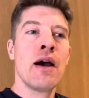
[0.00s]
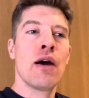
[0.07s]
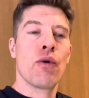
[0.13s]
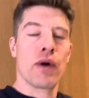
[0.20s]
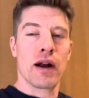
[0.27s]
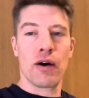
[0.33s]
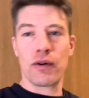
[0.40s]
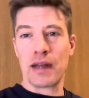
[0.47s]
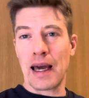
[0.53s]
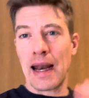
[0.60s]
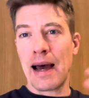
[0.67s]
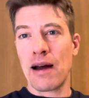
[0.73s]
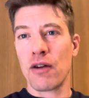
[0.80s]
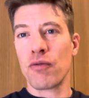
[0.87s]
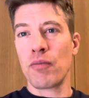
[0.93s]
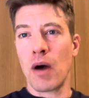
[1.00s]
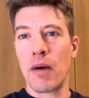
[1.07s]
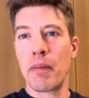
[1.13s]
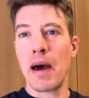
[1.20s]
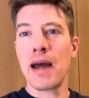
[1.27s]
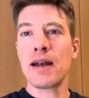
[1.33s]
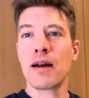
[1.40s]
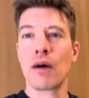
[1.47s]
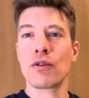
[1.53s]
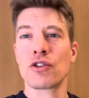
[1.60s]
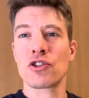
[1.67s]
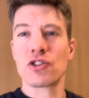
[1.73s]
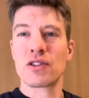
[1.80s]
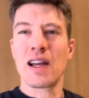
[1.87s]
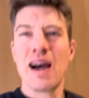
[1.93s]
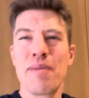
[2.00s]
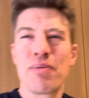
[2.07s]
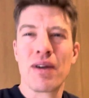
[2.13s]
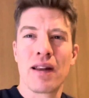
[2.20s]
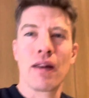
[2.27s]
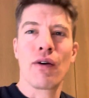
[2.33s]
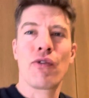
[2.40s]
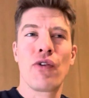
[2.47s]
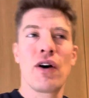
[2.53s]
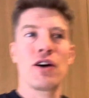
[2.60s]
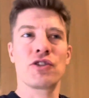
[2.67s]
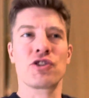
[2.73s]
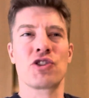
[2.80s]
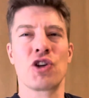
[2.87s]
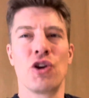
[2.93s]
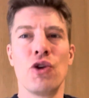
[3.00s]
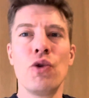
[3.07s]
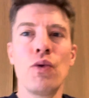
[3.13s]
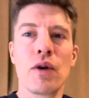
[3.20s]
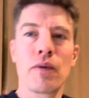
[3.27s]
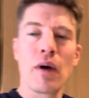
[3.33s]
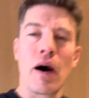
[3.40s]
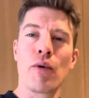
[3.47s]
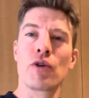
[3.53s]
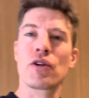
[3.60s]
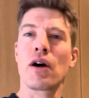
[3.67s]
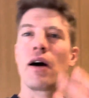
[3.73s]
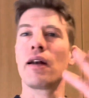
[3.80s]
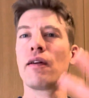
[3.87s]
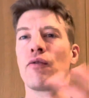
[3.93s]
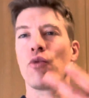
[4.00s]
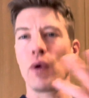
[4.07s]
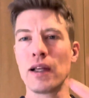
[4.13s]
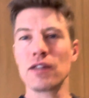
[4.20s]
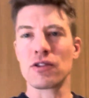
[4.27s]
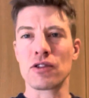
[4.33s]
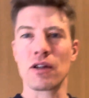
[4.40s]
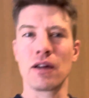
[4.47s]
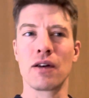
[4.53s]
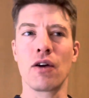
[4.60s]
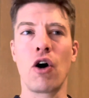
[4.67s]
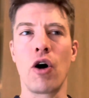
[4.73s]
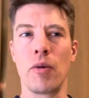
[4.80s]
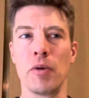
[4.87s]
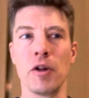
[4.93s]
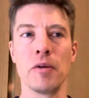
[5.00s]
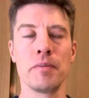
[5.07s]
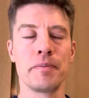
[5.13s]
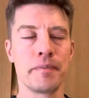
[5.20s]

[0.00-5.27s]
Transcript: when I would get out of my bed and I would step, and the first two I would kind of wince and hobble.